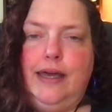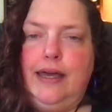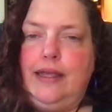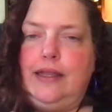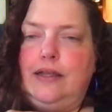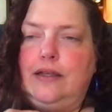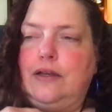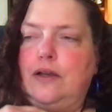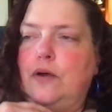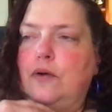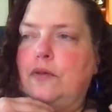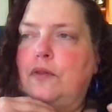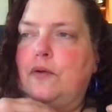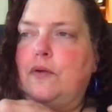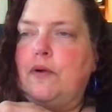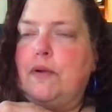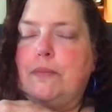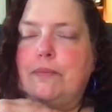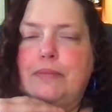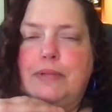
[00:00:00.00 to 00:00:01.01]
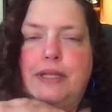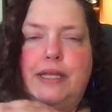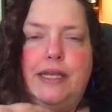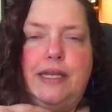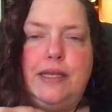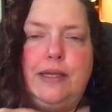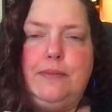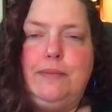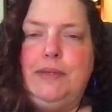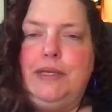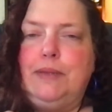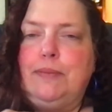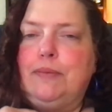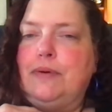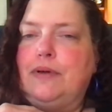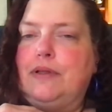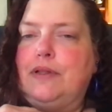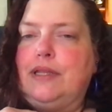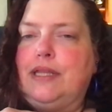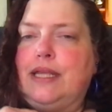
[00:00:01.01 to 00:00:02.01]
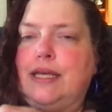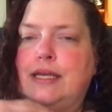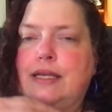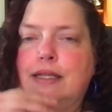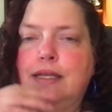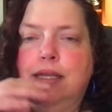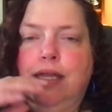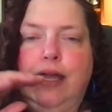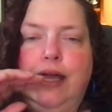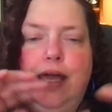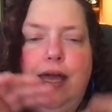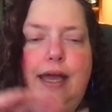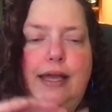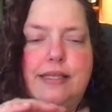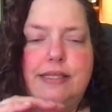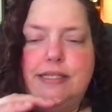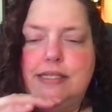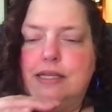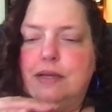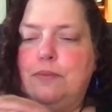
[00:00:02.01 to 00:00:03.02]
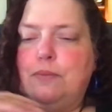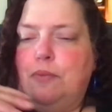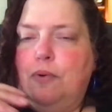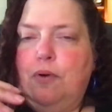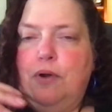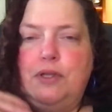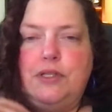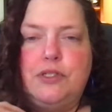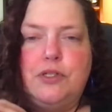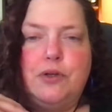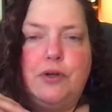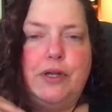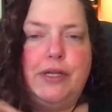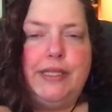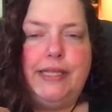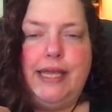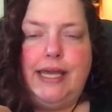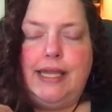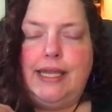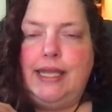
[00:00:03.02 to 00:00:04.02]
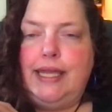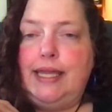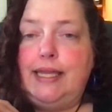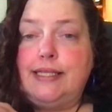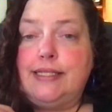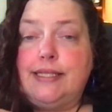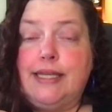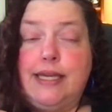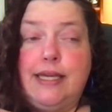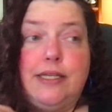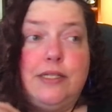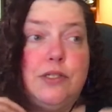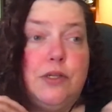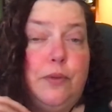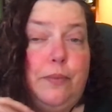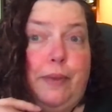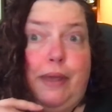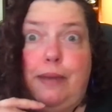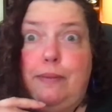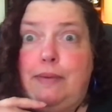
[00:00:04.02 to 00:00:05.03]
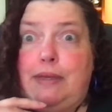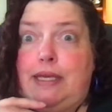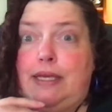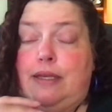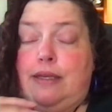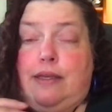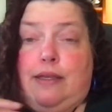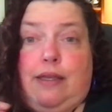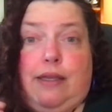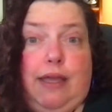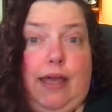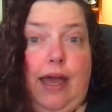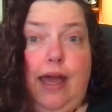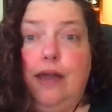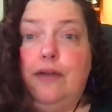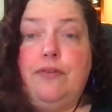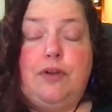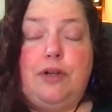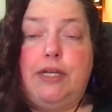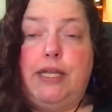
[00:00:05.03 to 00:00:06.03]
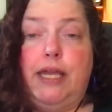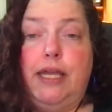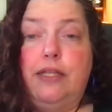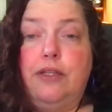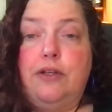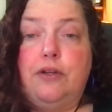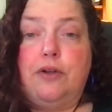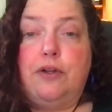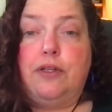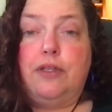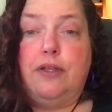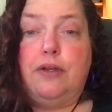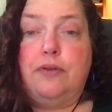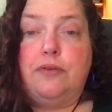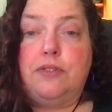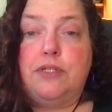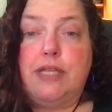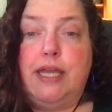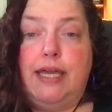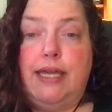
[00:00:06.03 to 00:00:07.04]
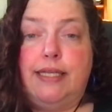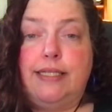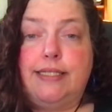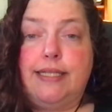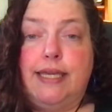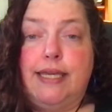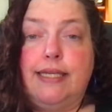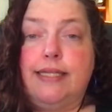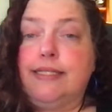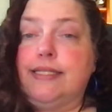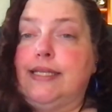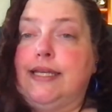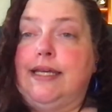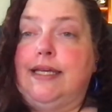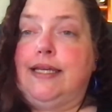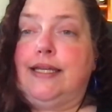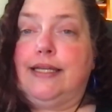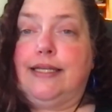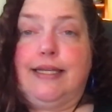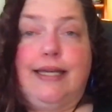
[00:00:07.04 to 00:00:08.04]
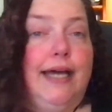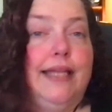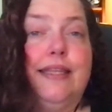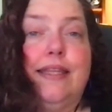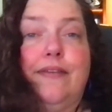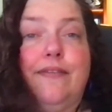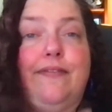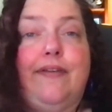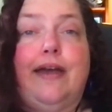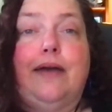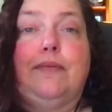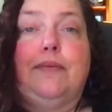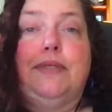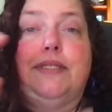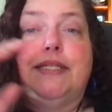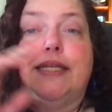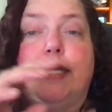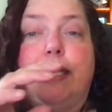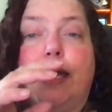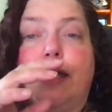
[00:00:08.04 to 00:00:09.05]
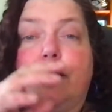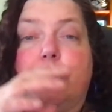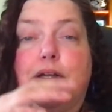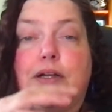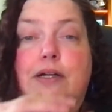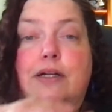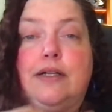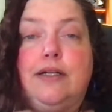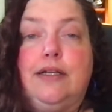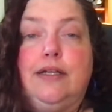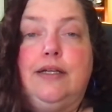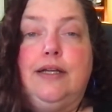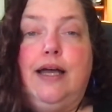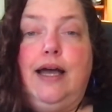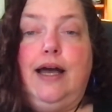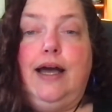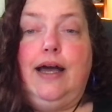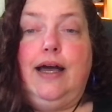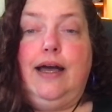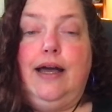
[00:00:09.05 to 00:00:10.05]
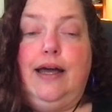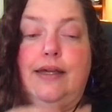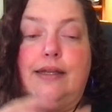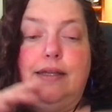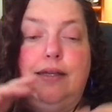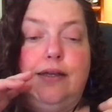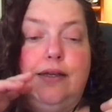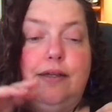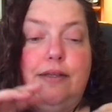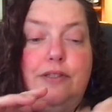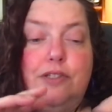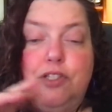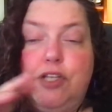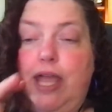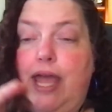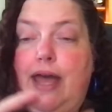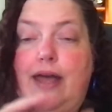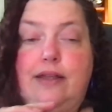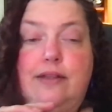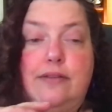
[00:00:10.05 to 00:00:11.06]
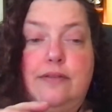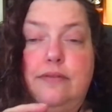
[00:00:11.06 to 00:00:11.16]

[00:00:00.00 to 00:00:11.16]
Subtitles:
And I know there were plenty of people that at some point during that 8 days, or maybe every day during those 8 days, got the family together on a chat